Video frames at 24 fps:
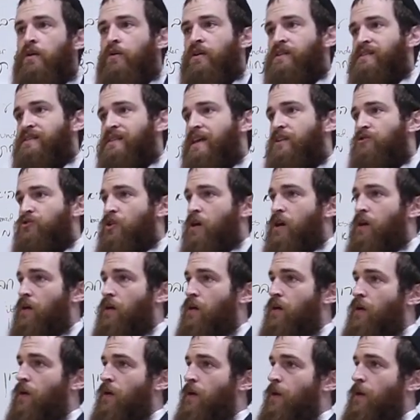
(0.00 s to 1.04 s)
here, et cetera,
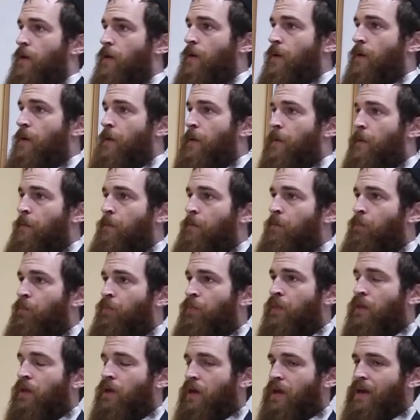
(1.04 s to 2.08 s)

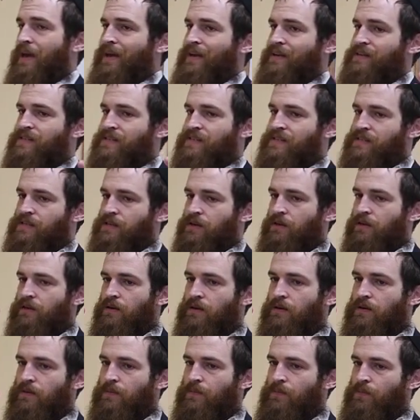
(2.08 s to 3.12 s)
is
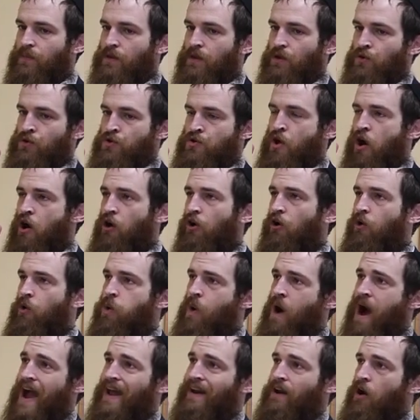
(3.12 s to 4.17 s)
not
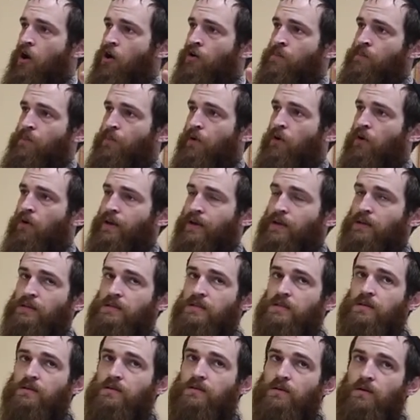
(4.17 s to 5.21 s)
quite on
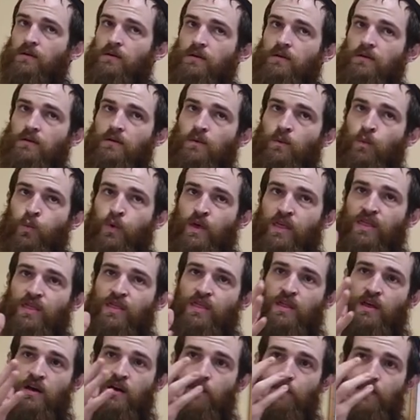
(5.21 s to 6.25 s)
point
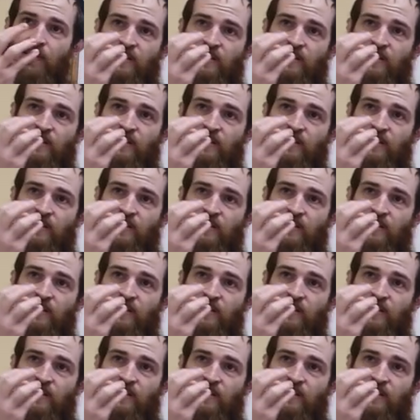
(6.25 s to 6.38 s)
with the